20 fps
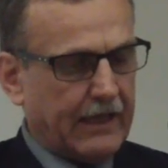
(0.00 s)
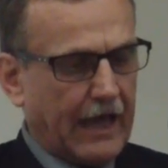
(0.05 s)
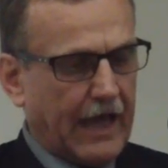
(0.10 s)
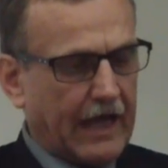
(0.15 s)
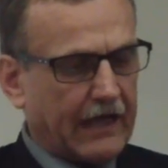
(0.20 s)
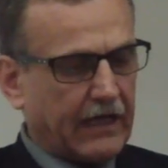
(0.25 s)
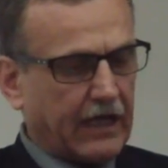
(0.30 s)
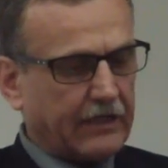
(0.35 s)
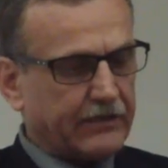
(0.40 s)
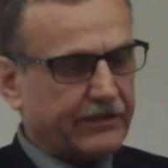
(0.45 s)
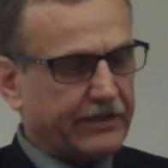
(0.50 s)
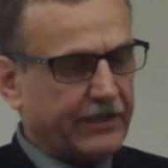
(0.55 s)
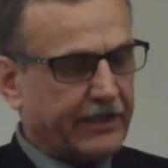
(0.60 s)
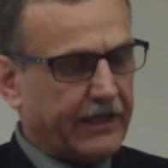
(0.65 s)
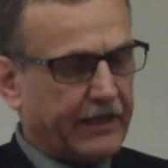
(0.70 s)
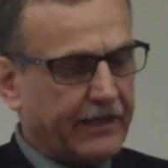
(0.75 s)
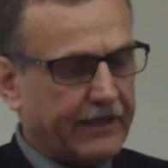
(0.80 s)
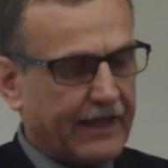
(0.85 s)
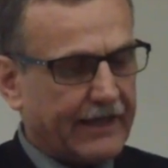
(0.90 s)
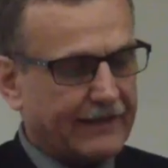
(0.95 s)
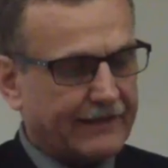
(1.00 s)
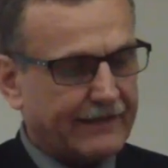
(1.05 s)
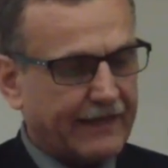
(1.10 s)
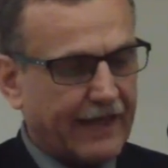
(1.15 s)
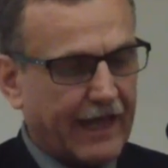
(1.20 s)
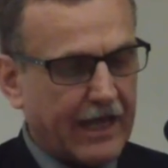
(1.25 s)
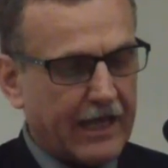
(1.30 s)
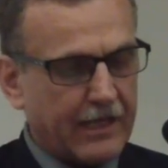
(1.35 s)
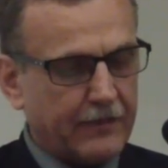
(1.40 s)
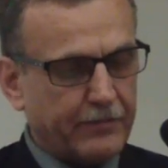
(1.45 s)
a country that
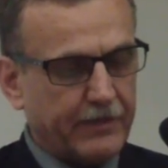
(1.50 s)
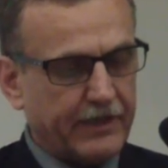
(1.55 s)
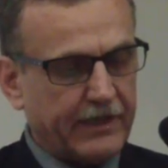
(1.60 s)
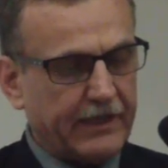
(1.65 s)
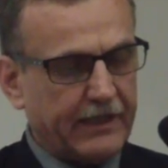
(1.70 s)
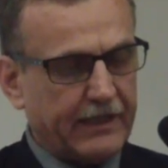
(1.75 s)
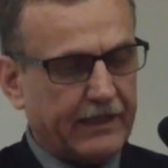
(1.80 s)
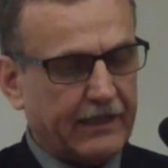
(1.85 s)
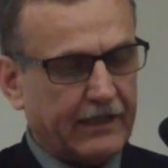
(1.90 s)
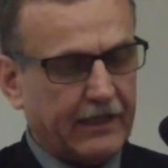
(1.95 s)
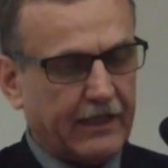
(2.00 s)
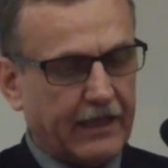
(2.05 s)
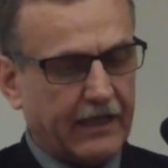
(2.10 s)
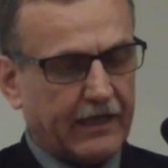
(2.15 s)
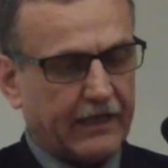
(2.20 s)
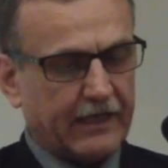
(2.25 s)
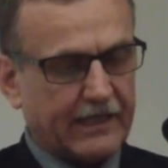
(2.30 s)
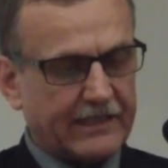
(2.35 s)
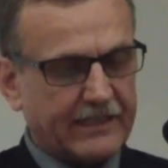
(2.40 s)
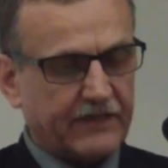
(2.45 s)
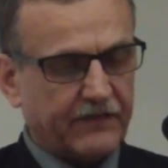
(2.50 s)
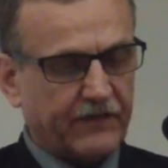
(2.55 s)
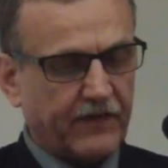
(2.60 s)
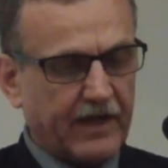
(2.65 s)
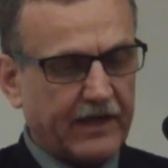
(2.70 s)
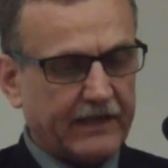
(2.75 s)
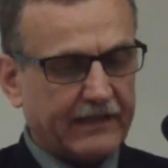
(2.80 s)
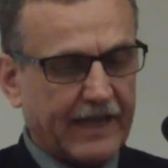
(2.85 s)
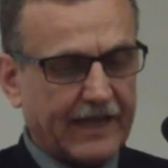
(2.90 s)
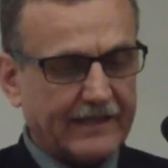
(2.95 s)
can be
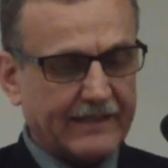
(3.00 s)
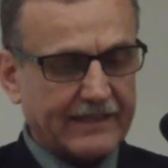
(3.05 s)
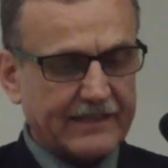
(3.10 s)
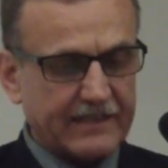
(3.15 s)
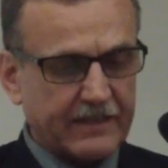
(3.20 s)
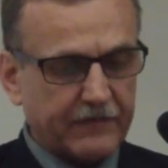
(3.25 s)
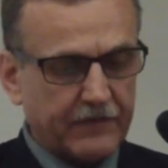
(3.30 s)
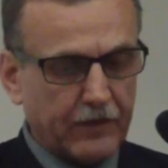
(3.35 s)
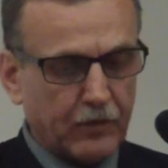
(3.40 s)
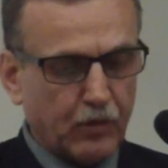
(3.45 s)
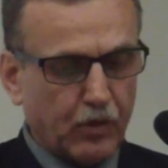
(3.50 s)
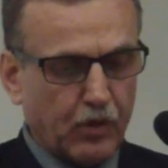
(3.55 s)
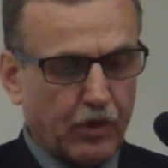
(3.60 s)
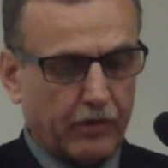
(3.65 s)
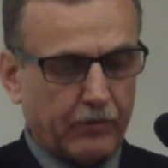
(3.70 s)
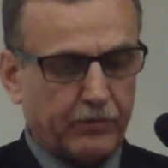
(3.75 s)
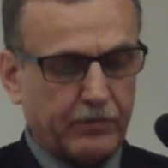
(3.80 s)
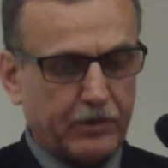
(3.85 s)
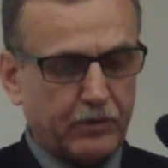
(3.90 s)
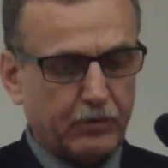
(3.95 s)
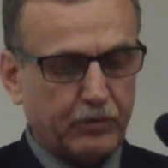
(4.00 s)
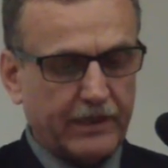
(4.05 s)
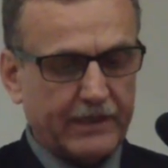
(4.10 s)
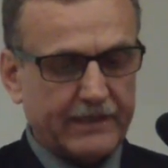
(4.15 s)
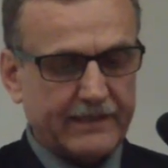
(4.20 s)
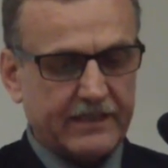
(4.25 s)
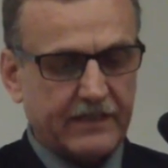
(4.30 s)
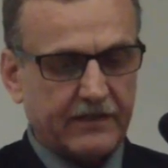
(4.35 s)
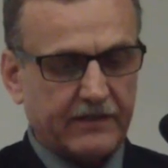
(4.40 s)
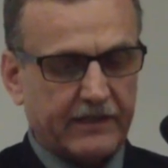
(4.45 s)
classified as a civil war
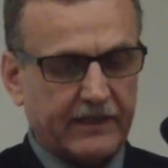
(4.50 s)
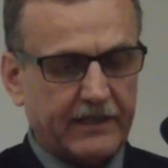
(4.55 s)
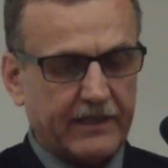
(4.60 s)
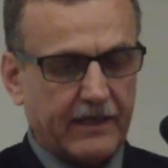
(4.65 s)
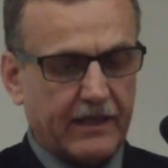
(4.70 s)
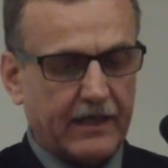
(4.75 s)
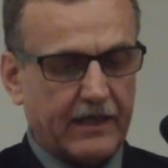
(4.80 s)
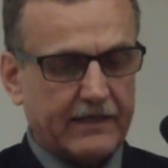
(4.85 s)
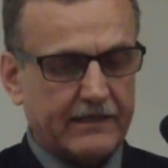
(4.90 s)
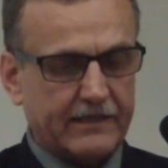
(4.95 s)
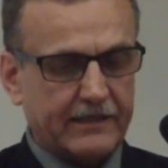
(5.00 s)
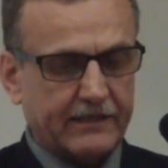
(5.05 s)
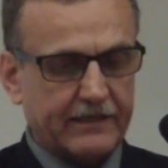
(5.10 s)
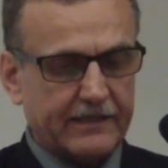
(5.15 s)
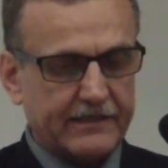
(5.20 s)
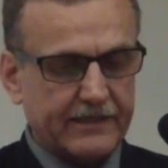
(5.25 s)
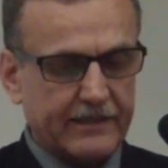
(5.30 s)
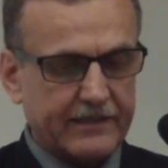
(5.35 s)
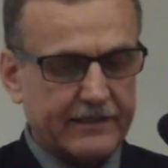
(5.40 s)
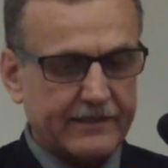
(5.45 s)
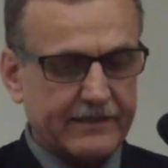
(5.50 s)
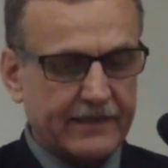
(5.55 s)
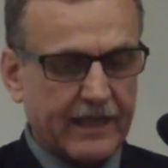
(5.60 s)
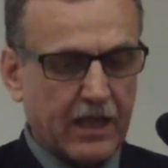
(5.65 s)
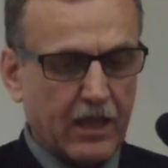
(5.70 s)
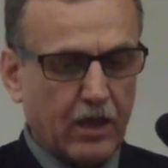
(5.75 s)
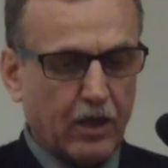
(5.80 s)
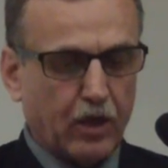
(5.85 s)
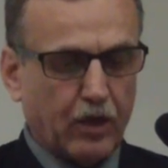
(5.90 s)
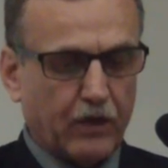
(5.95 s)
between
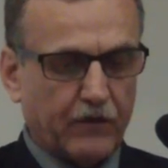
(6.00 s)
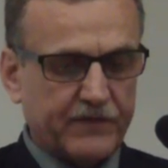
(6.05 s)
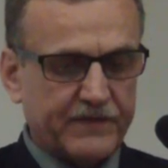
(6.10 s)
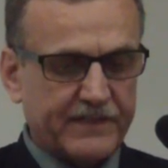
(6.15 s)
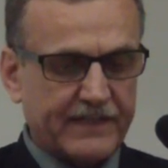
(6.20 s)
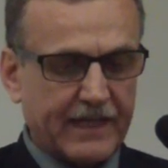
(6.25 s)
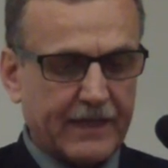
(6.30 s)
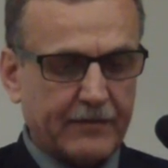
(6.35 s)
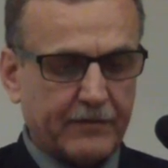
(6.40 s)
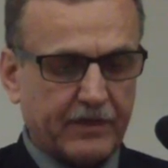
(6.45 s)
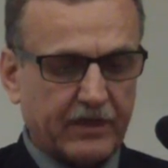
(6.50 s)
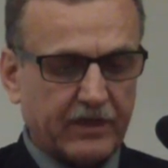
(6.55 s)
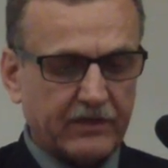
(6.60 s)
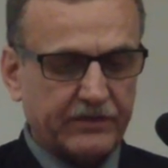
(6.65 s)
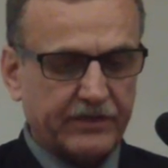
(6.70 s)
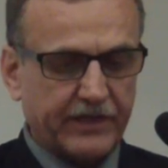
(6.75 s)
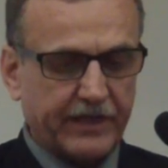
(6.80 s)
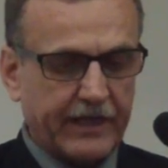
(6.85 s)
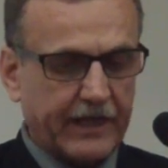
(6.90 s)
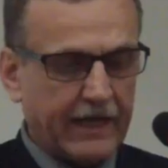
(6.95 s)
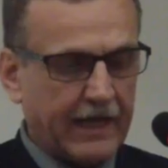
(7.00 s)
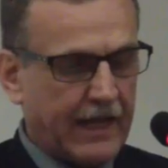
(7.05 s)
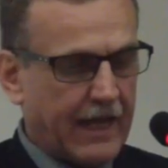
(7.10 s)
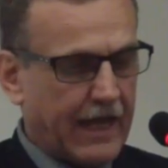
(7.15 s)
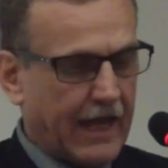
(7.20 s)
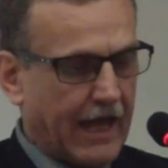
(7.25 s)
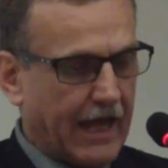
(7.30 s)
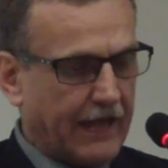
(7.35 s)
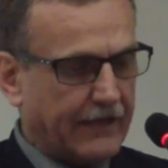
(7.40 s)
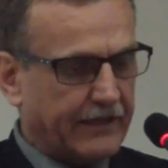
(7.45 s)
citizens of same country
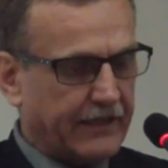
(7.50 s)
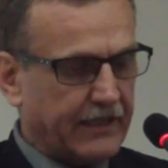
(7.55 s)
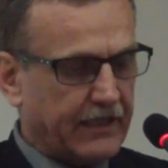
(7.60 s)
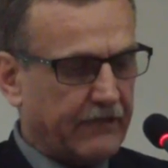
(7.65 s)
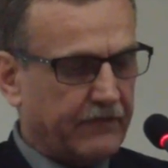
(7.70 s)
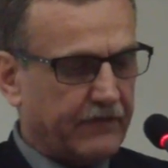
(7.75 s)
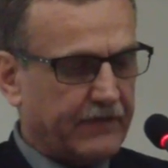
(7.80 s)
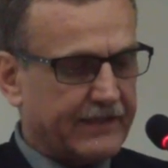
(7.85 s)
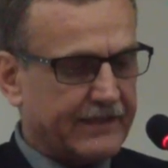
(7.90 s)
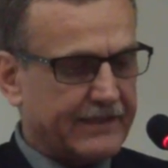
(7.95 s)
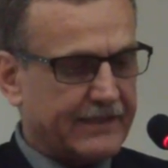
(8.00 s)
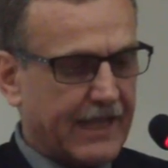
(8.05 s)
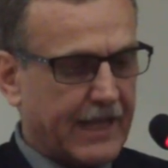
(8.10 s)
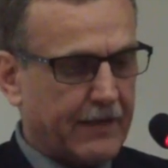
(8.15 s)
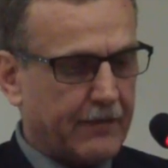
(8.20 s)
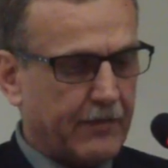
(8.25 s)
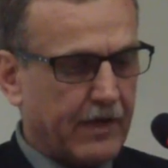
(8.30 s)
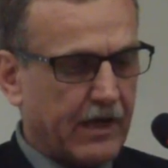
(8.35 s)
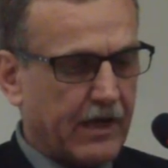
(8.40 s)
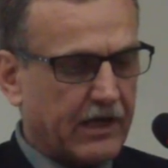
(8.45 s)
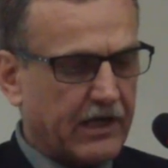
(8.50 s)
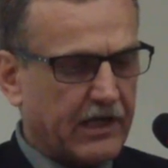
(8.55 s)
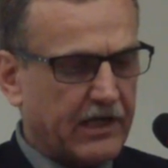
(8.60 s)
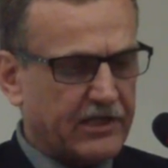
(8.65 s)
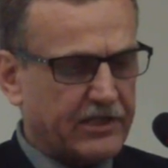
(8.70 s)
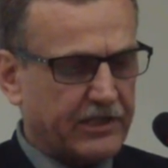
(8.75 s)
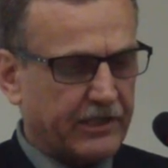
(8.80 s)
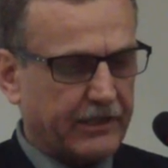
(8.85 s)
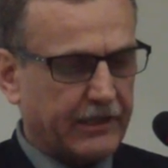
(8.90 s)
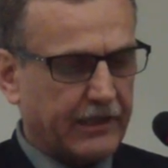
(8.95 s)
and even same
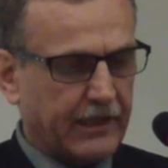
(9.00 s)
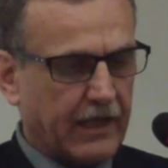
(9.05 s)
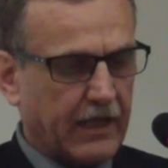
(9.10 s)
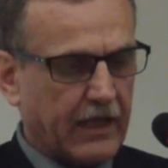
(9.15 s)
religion.